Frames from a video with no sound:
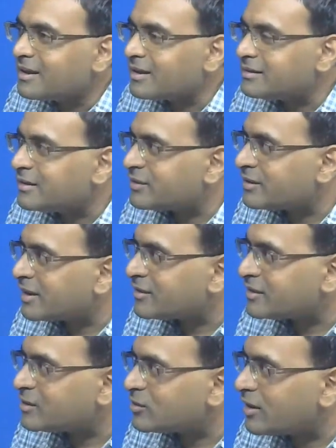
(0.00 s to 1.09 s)
the SNR,
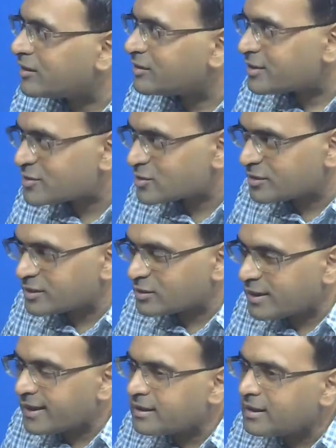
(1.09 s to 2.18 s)
signal to noise ratio that
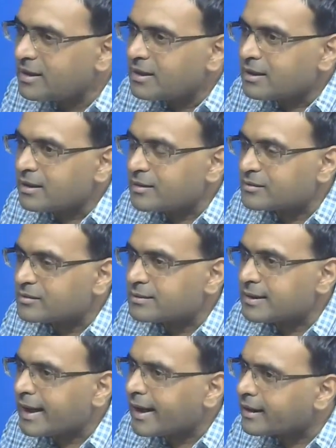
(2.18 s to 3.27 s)
you get is
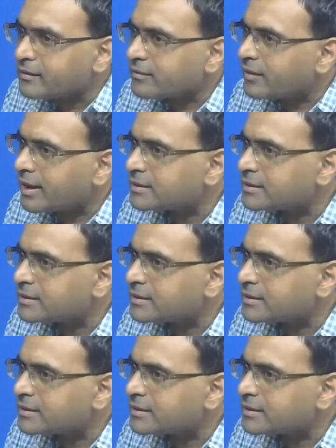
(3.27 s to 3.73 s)
negative.